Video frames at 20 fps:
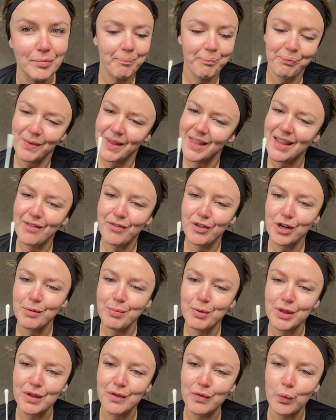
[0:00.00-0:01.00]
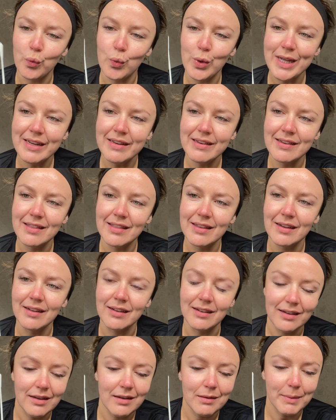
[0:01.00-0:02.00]
Now I've got to put this wet
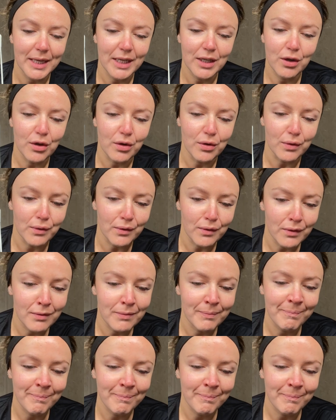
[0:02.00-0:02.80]
thing in my nose.